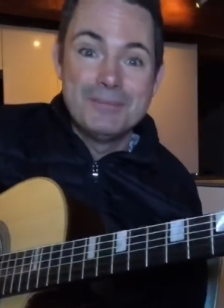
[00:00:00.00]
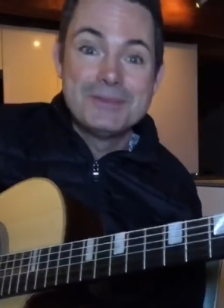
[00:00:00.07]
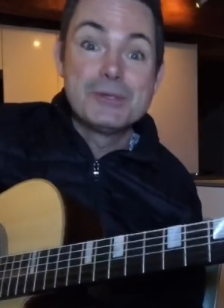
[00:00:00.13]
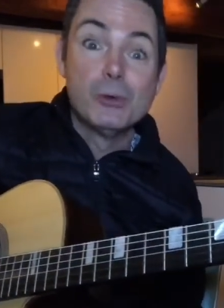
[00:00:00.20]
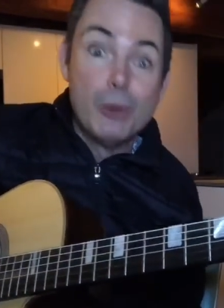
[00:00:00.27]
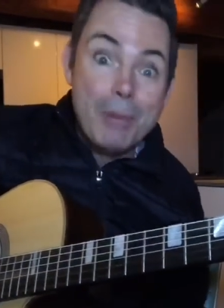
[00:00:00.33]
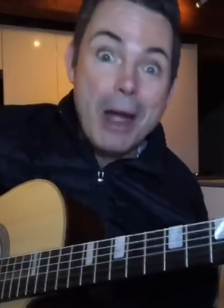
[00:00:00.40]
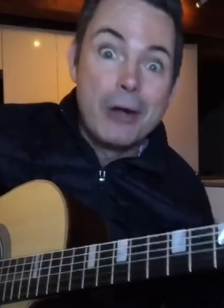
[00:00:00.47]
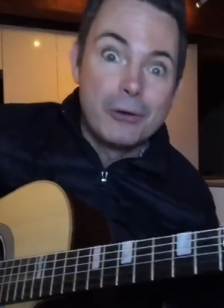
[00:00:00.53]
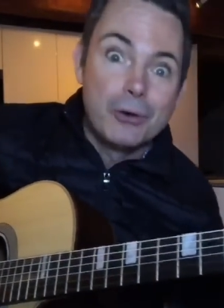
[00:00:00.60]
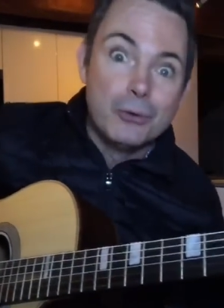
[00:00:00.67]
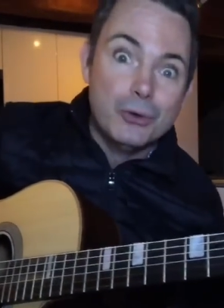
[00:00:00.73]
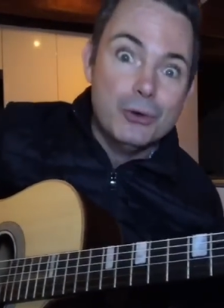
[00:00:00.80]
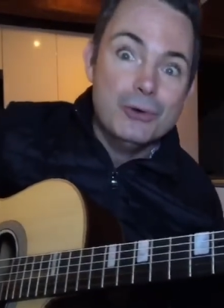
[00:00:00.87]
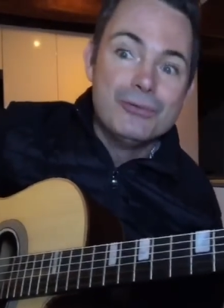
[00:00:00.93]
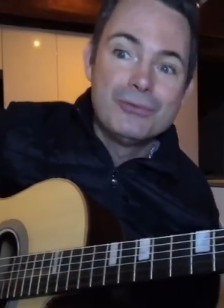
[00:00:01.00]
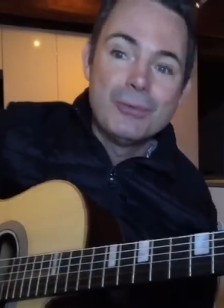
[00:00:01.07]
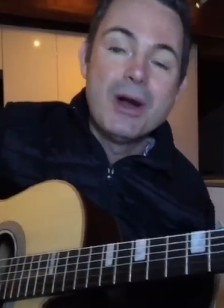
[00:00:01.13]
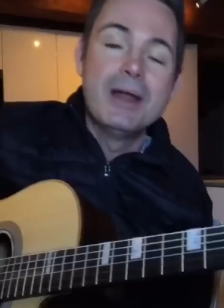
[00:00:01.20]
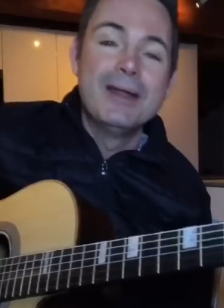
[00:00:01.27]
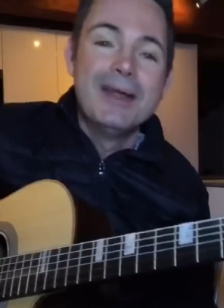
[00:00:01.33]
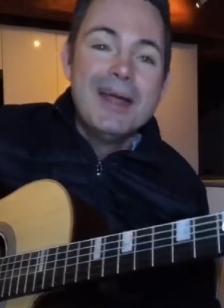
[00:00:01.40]
It's all about groove.
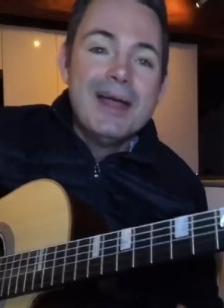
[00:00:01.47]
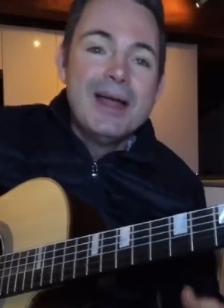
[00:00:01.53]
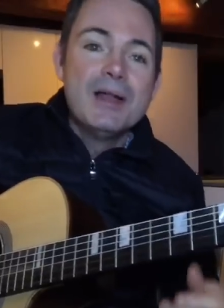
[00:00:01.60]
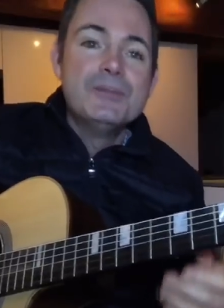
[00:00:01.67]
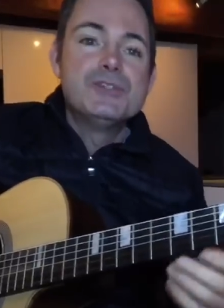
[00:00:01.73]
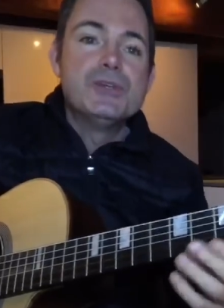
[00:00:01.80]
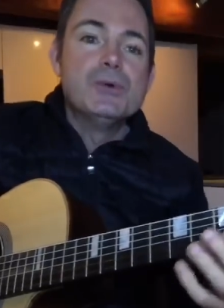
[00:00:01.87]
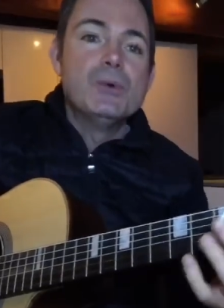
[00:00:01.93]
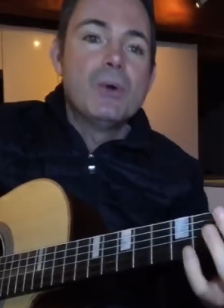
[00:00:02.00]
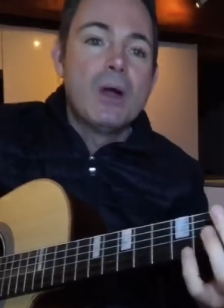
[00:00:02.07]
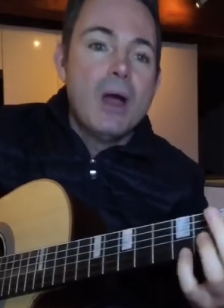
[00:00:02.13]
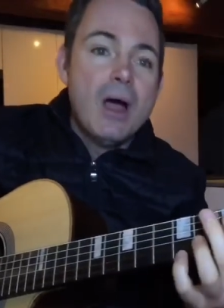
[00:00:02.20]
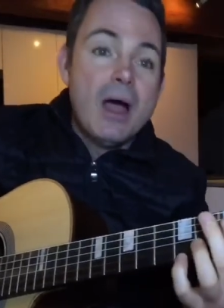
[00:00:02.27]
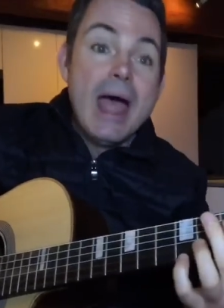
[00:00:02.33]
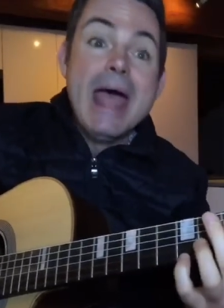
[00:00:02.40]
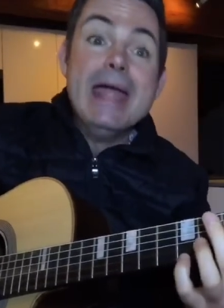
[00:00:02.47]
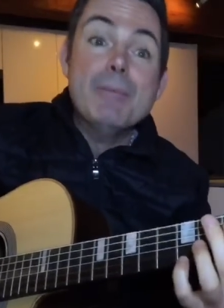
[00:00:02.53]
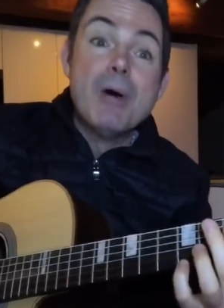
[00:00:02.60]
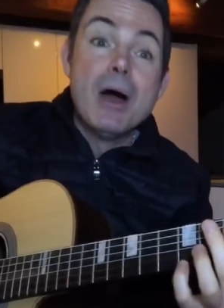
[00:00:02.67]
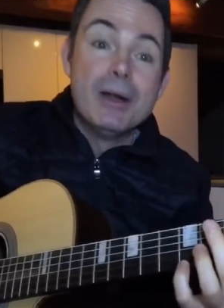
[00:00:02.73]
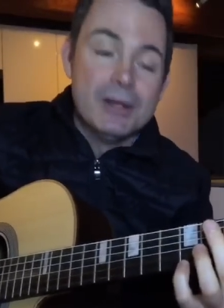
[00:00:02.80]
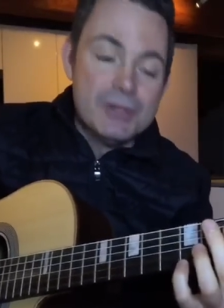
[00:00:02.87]
One, two, A
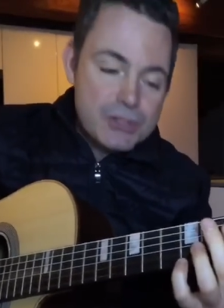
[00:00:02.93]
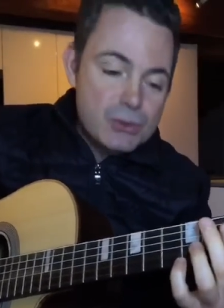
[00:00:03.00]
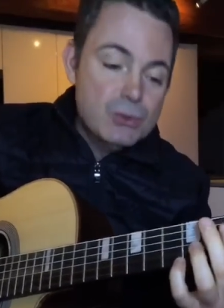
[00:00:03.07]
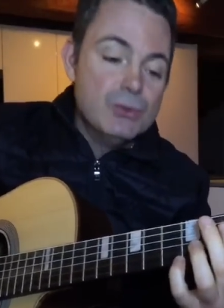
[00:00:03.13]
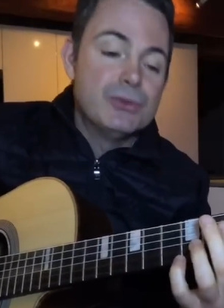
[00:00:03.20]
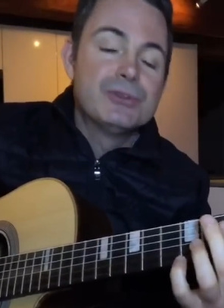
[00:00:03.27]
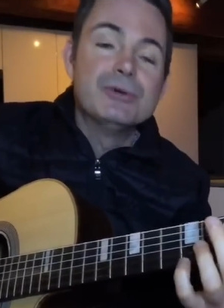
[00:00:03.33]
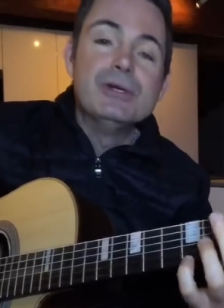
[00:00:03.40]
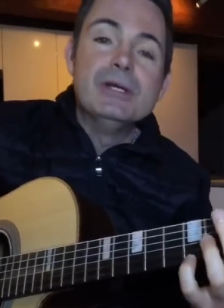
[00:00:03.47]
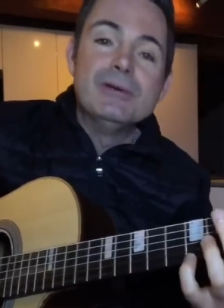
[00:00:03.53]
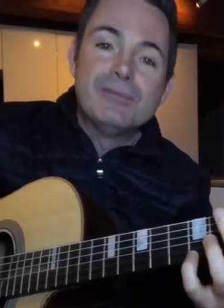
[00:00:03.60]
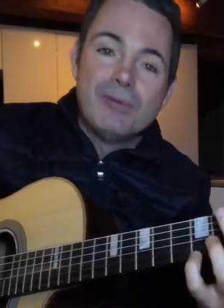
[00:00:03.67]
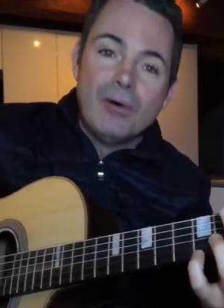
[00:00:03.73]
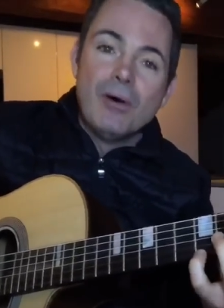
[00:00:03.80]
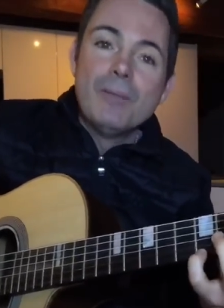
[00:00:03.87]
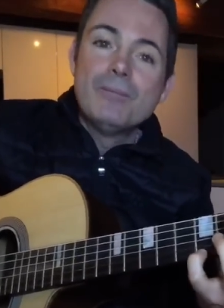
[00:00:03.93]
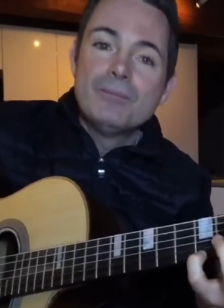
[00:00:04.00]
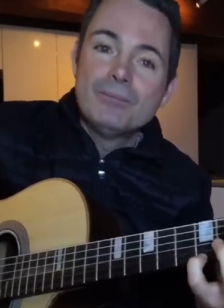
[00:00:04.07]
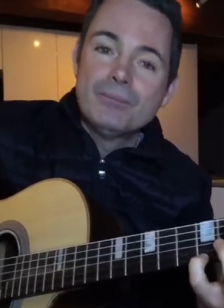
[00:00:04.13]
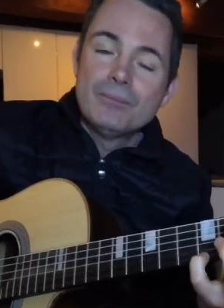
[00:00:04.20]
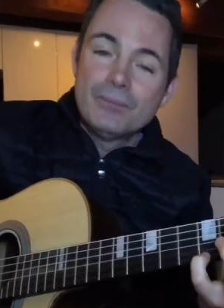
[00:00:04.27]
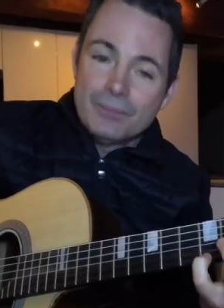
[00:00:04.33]
minor, two, three, four.
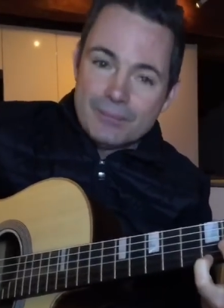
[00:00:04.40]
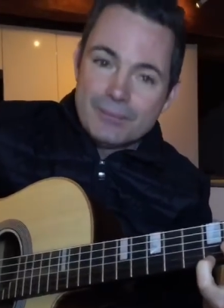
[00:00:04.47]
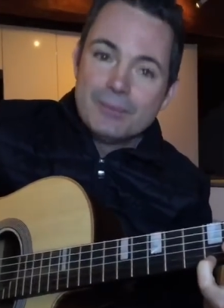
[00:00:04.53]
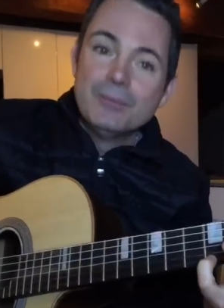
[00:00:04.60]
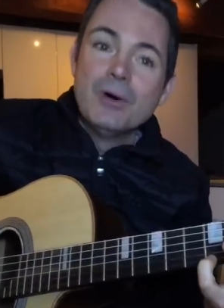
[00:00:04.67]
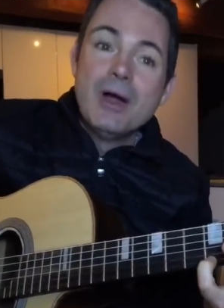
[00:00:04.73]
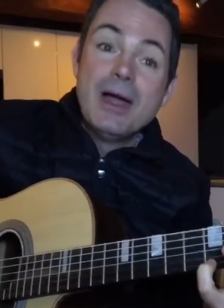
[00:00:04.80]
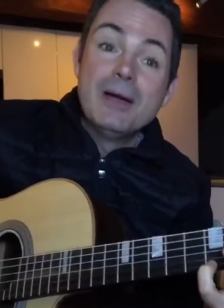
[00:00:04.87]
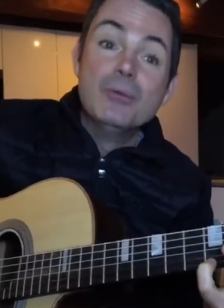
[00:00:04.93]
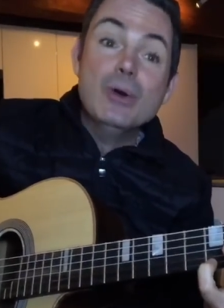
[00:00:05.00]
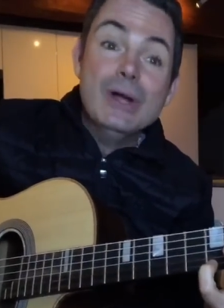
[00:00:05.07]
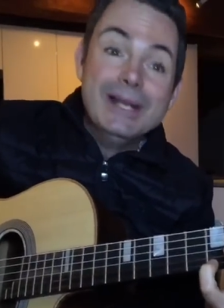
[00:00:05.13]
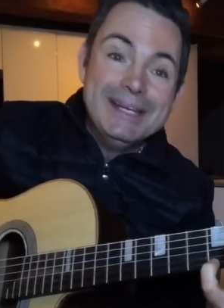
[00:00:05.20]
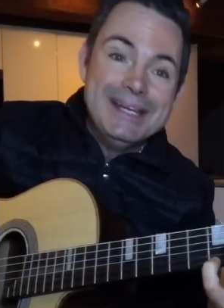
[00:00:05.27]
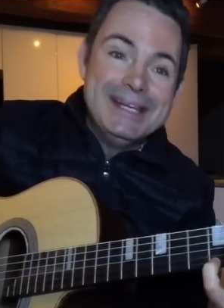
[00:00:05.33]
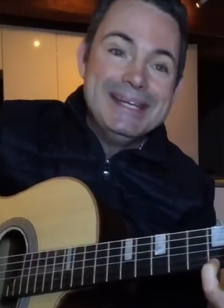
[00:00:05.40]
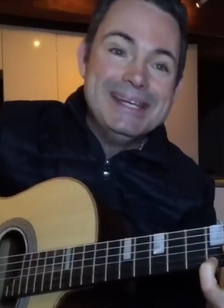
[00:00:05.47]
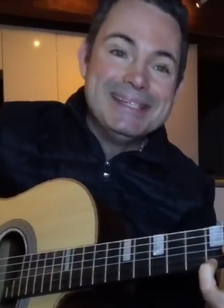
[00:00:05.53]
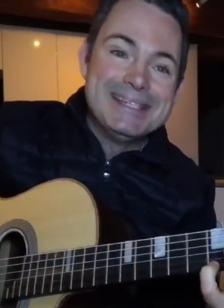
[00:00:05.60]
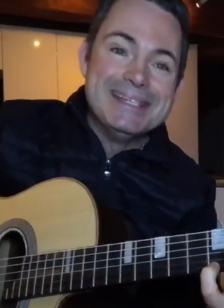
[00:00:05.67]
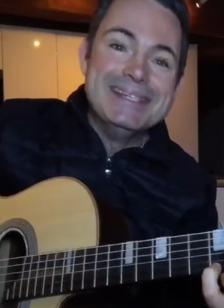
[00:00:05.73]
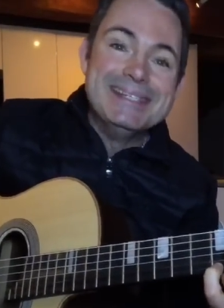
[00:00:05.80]
Right? Really
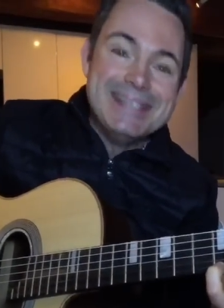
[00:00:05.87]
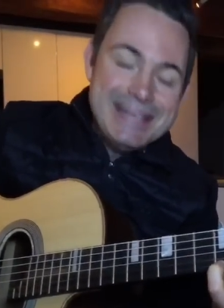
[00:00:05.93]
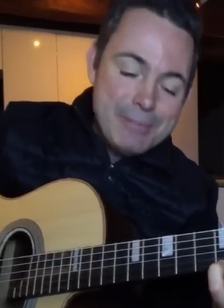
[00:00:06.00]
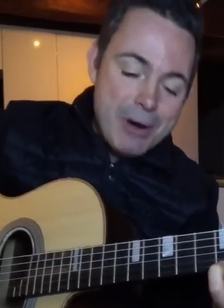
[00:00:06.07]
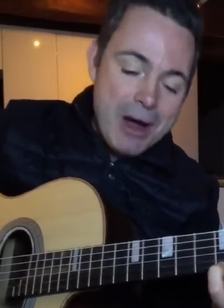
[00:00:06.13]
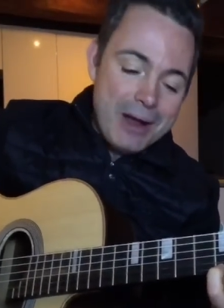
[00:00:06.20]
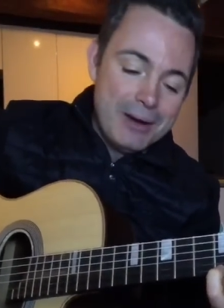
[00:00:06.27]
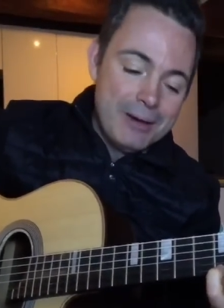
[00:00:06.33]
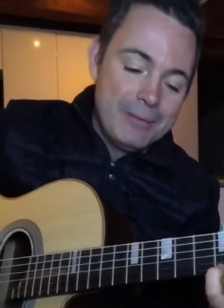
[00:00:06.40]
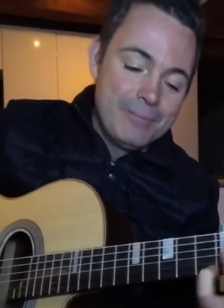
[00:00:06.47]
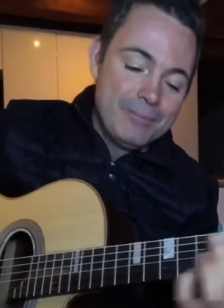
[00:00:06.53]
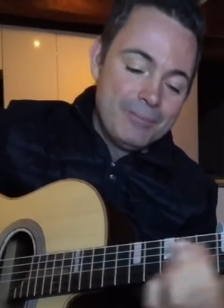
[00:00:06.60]
easy. D minor.